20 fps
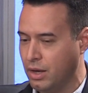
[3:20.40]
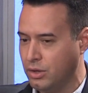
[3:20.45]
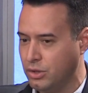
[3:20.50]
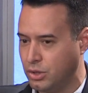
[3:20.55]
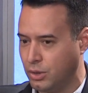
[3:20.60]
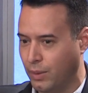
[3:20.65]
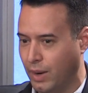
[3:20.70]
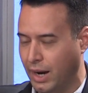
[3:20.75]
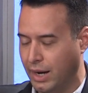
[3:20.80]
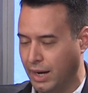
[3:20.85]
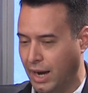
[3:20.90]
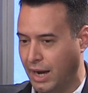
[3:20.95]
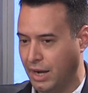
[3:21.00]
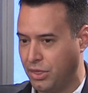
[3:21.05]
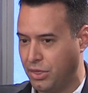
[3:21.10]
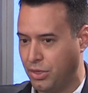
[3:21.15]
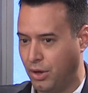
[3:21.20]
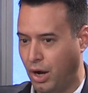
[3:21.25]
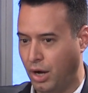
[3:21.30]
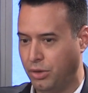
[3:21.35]
So I
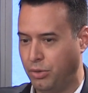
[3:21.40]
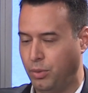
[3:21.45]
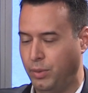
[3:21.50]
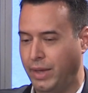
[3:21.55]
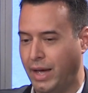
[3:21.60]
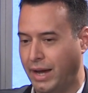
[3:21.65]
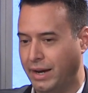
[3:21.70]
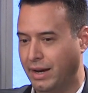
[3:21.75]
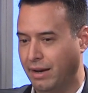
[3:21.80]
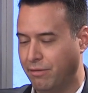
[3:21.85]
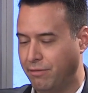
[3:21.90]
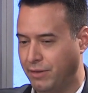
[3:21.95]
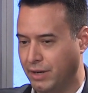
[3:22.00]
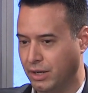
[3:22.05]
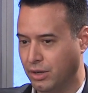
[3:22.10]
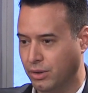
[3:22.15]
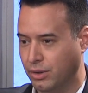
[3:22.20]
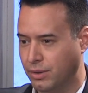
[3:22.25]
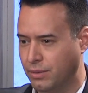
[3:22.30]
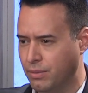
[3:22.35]
thought through that and I
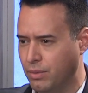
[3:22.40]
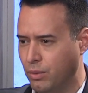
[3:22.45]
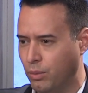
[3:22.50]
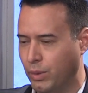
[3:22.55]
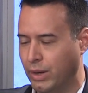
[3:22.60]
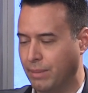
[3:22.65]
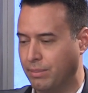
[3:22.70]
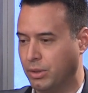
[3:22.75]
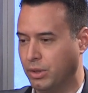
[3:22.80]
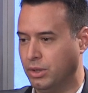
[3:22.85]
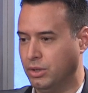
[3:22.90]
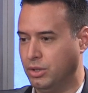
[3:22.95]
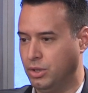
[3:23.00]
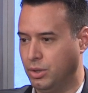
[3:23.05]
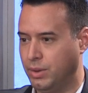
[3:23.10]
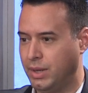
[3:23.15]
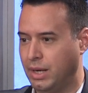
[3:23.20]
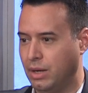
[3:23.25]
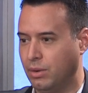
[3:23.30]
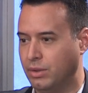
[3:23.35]
figured what I'm going to
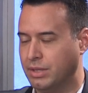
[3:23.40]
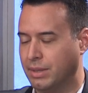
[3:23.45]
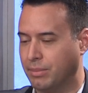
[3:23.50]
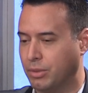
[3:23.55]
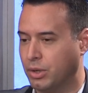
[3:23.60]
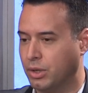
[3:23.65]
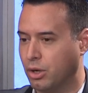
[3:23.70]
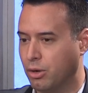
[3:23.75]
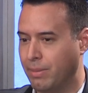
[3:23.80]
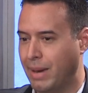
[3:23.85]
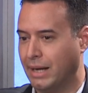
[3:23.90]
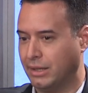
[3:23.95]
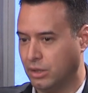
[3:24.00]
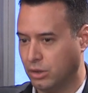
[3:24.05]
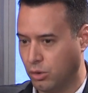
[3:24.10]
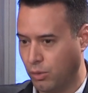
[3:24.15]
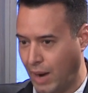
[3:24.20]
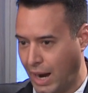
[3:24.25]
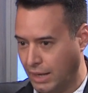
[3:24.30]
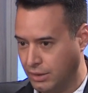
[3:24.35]
do here is I'm going to go back to
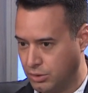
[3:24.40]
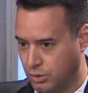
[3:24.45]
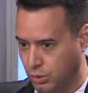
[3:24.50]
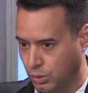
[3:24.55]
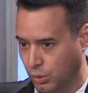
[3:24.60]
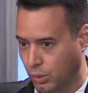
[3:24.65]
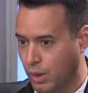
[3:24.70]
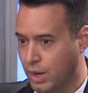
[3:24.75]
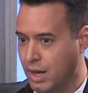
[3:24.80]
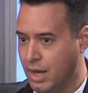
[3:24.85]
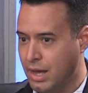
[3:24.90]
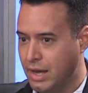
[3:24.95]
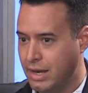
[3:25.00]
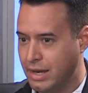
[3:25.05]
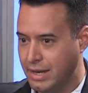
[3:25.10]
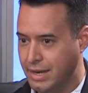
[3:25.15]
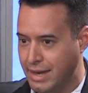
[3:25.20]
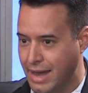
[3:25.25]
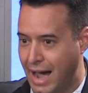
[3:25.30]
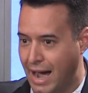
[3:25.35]
grad school,
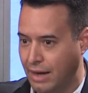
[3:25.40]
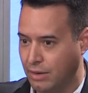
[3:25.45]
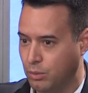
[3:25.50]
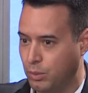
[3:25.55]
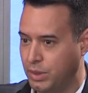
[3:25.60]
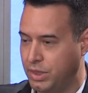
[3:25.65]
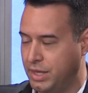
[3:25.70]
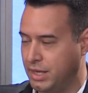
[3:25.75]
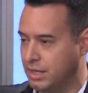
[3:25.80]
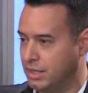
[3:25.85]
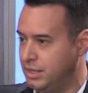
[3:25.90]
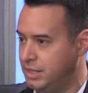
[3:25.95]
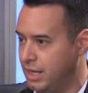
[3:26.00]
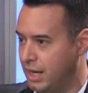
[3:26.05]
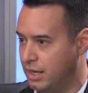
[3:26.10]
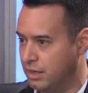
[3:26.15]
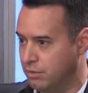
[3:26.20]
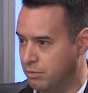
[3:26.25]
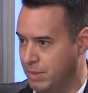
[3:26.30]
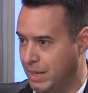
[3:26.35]
not with the
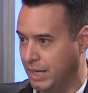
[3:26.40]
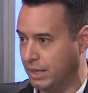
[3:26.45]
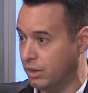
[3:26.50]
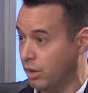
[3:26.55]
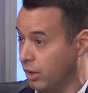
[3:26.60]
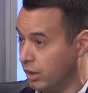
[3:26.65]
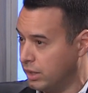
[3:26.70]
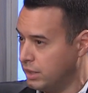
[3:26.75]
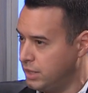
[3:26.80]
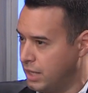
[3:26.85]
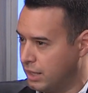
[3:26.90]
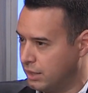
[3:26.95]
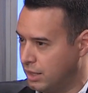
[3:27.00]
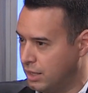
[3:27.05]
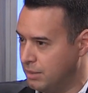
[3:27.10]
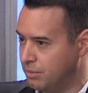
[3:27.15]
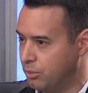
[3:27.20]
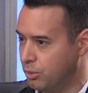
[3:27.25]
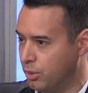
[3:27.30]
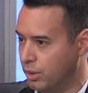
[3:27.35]
intent of being an architect
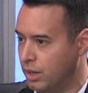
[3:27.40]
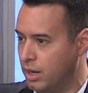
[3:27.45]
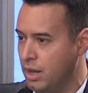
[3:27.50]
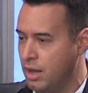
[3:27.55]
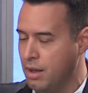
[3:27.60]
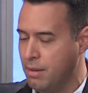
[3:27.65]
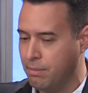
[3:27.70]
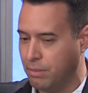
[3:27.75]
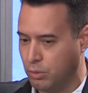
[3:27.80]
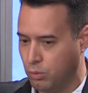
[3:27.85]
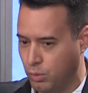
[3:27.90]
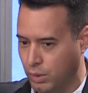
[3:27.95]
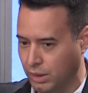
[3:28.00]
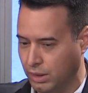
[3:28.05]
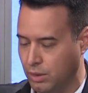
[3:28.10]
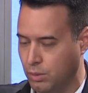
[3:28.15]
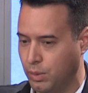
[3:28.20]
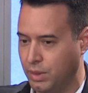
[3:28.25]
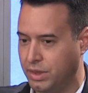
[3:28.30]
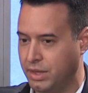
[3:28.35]
anymore, but
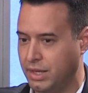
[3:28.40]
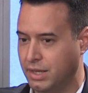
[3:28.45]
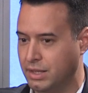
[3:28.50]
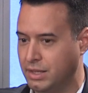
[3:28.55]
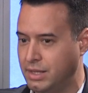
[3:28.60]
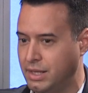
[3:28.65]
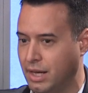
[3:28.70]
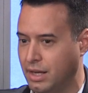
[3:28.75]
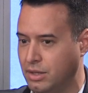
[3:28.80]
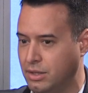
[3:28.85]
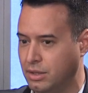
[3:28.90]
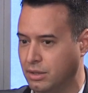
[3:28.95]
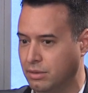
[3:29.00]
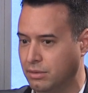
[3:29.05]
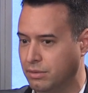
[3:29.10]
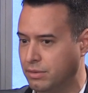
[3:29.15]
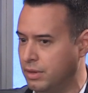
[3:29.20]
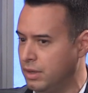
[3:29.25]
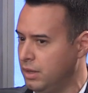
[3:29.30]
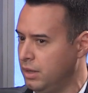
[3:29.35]
really with the intent
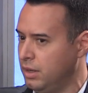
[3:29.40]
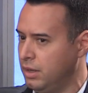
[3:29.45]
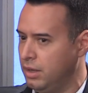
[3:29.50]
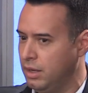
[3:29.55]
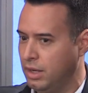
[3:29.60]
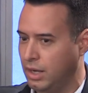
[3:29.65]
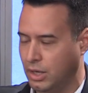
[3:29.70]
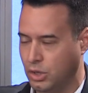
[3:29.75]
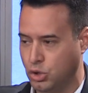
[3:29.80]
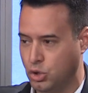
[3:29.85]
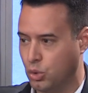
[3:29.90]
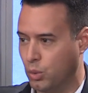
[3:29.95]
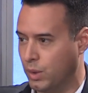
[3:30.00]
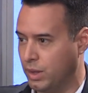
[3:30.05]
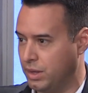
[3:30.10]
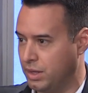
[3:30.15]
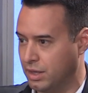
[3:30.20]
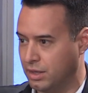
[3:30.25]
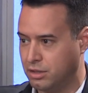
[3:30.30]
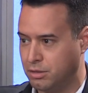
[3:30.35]
of
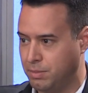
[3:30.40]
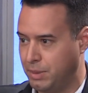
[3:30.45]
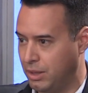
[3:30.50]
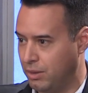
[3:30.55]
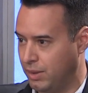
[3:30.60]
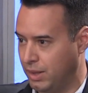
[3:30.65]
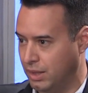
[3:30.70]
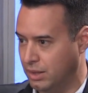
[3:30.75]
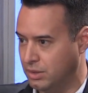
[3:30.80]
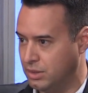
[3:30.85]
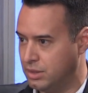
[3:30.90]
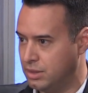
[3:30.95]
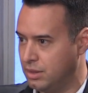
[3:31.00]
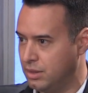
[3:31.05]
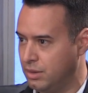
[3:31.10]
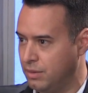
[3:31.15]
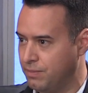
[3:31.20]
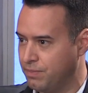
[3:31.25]
enjoying the experience.